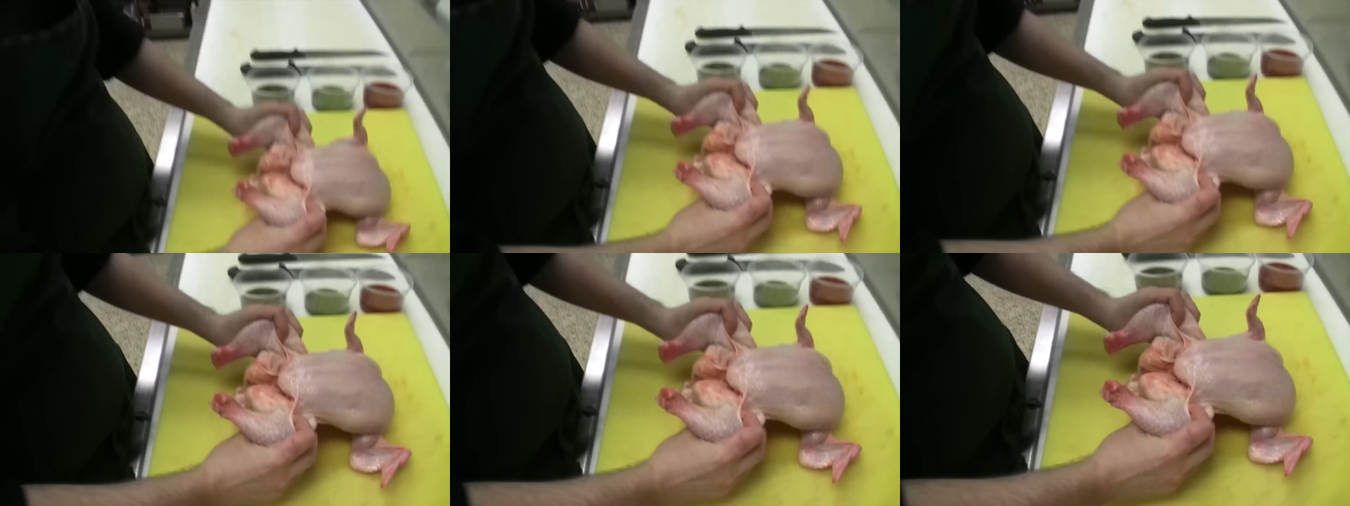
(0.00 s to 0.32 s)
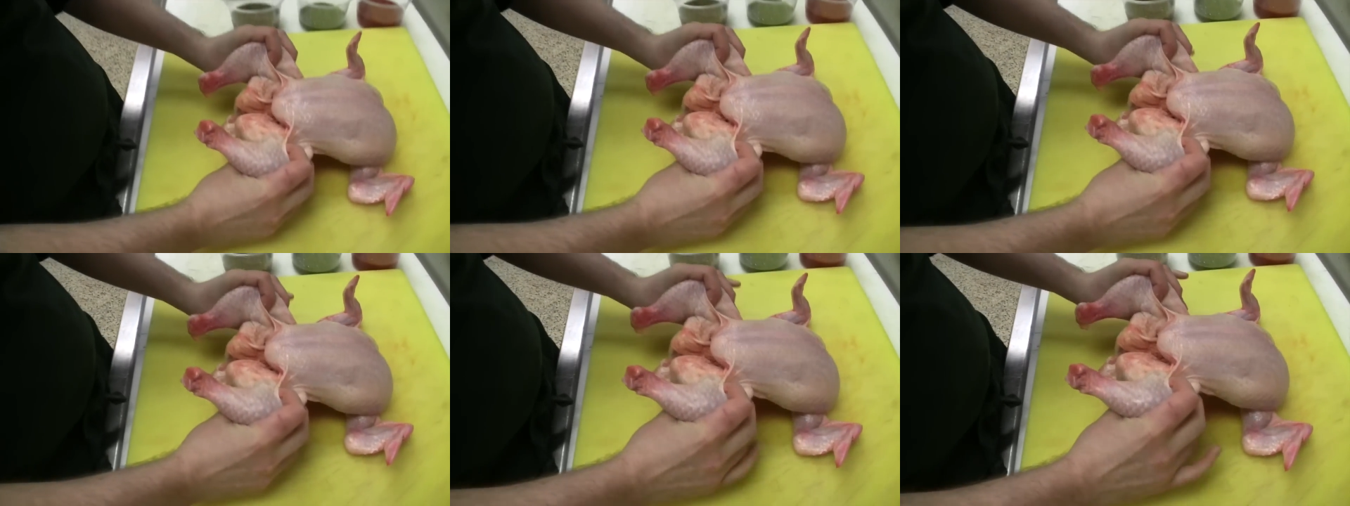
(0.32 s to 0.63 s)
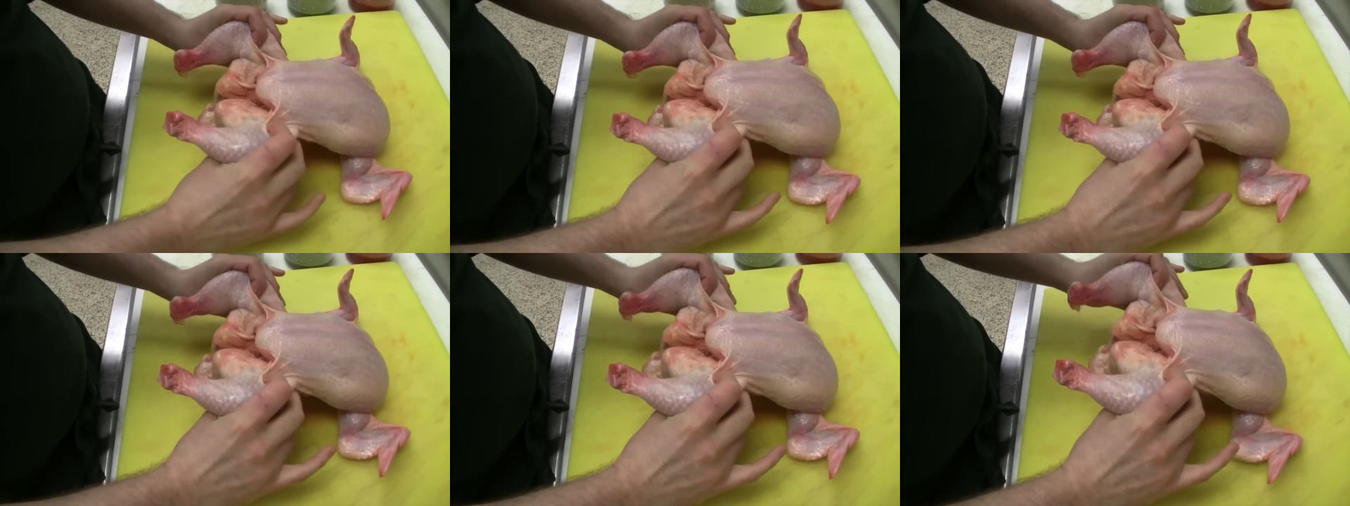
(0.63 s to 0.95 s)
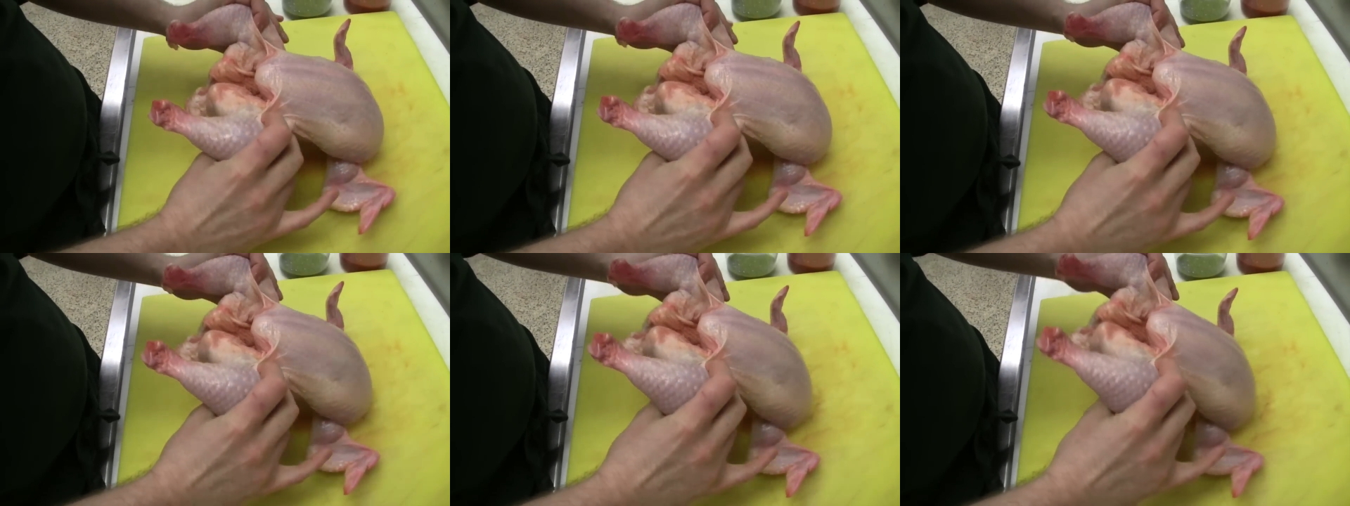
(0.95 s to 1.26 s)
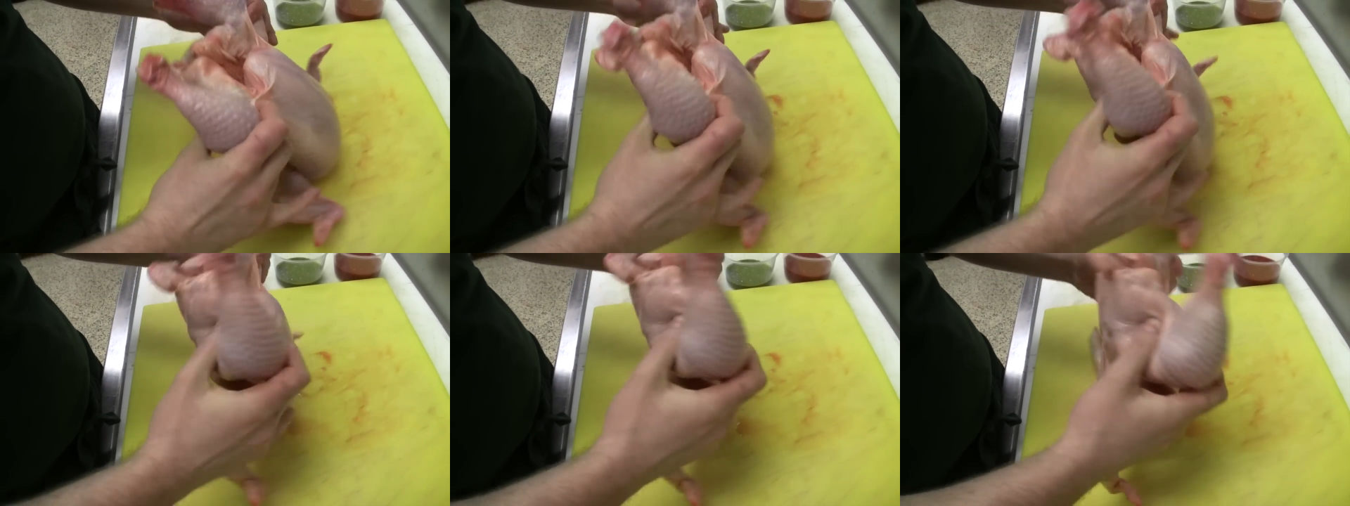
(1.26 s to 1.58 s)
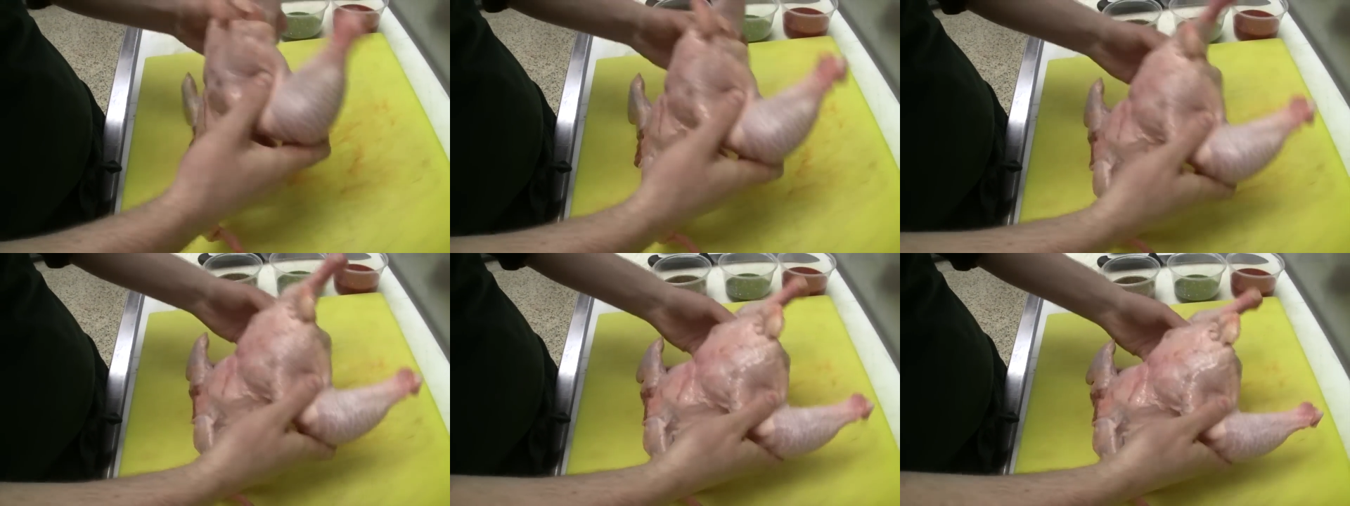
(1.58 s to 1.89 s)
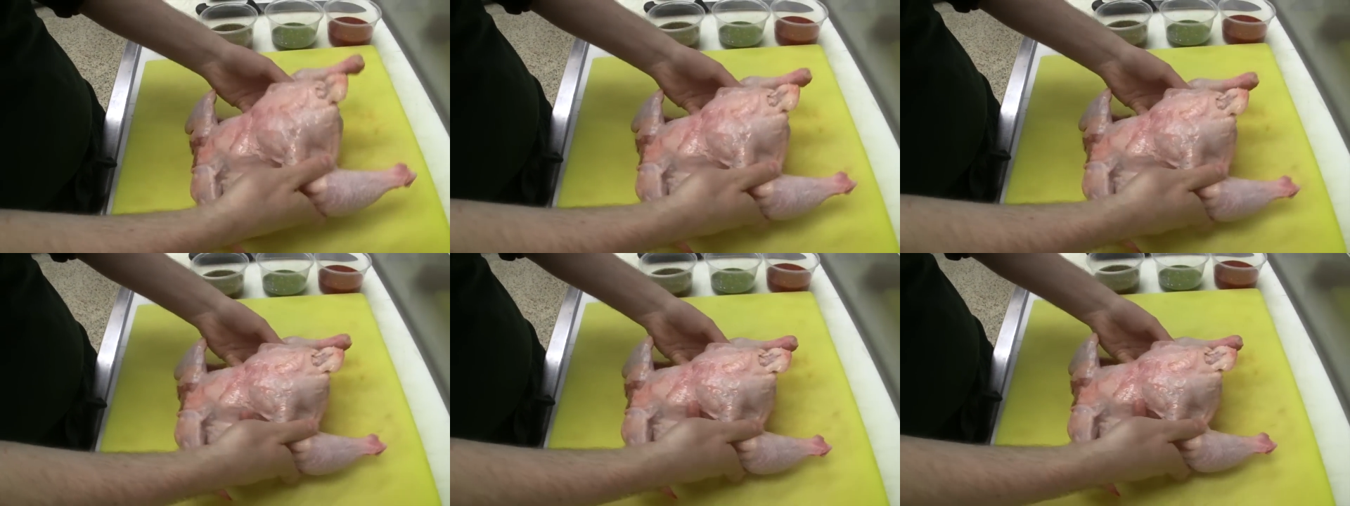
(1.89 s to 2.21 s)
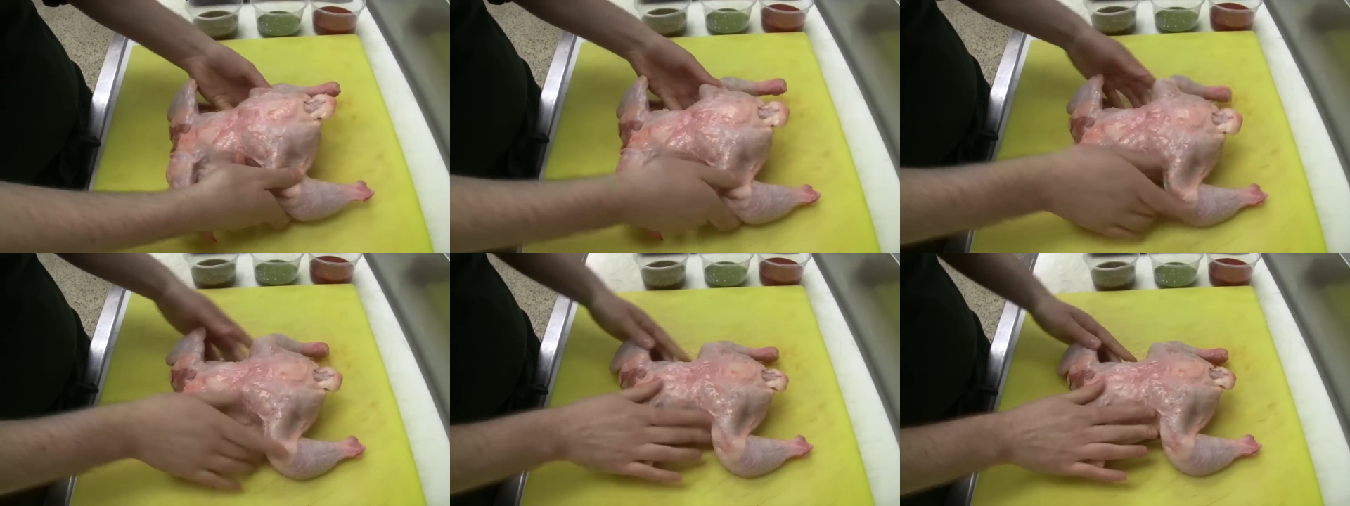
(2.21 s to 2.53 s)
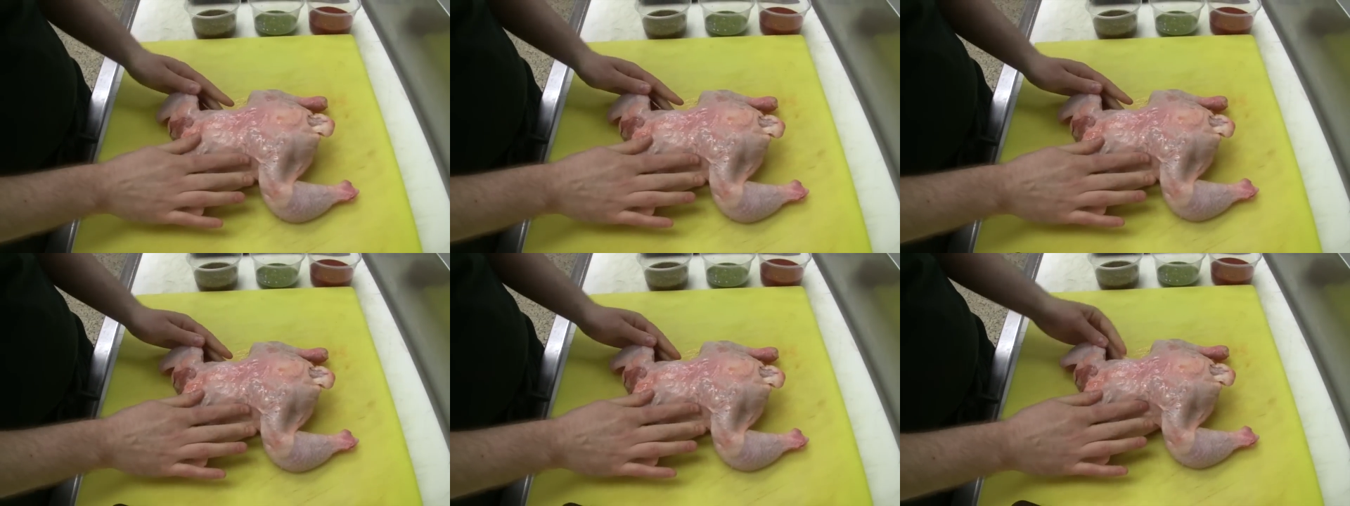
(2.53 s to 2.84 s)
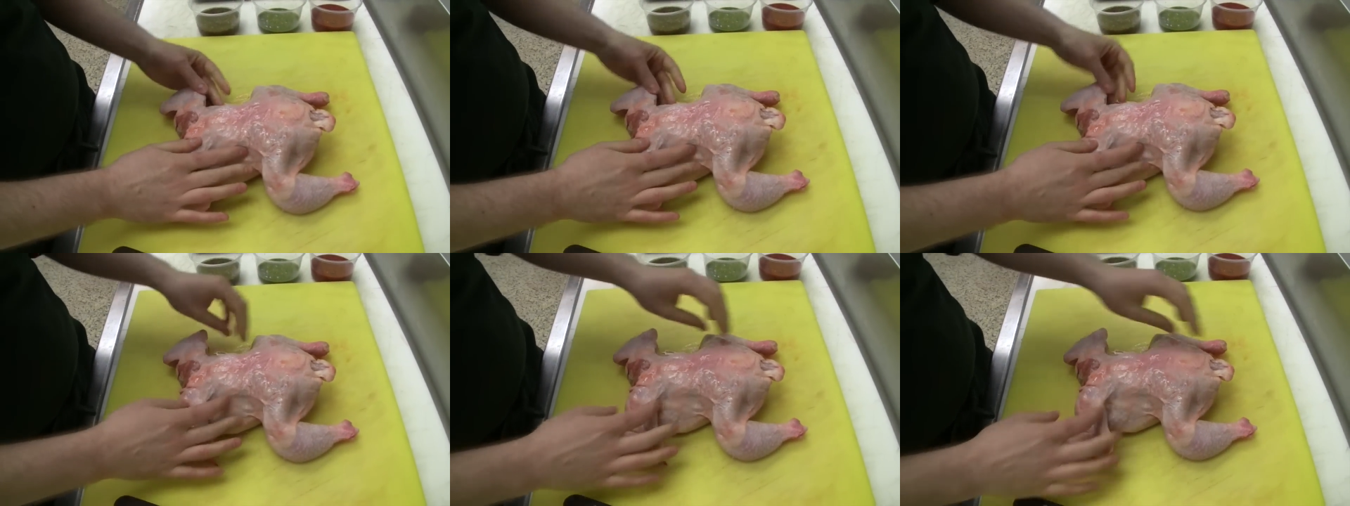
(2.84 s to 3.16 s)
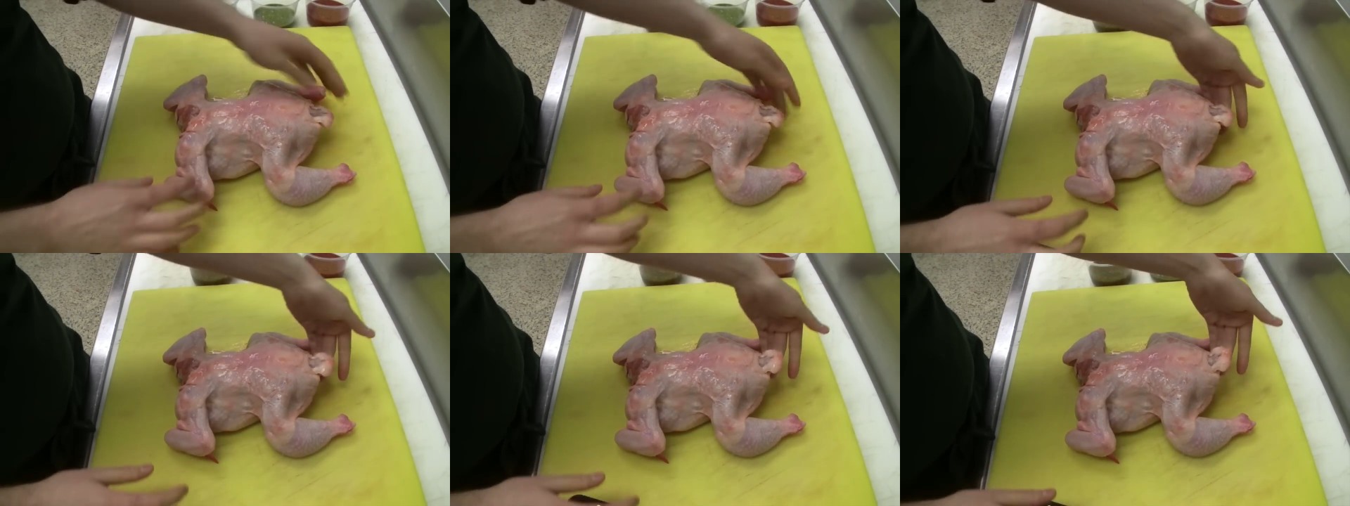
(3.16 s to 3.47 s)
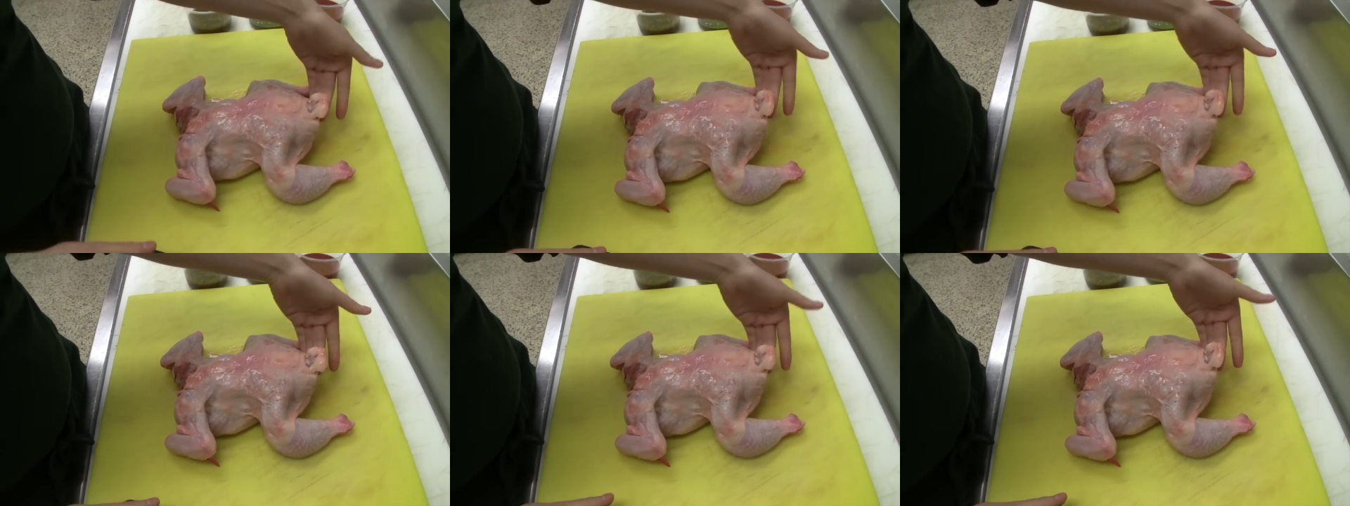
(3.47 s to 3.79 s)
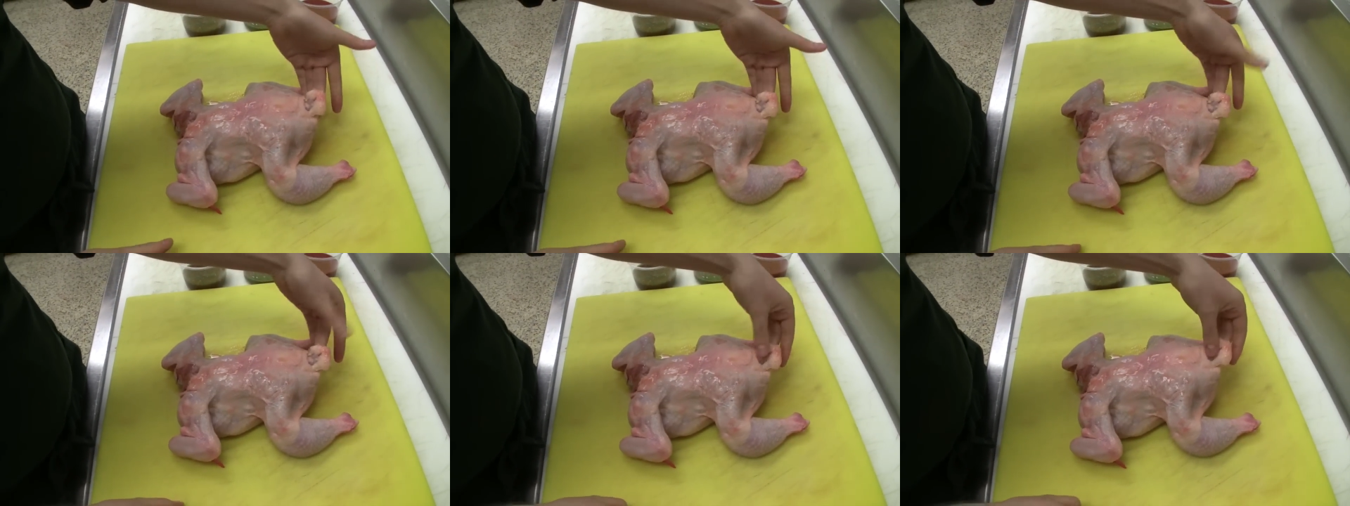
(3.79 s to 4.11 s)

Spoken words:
(no speaker visible)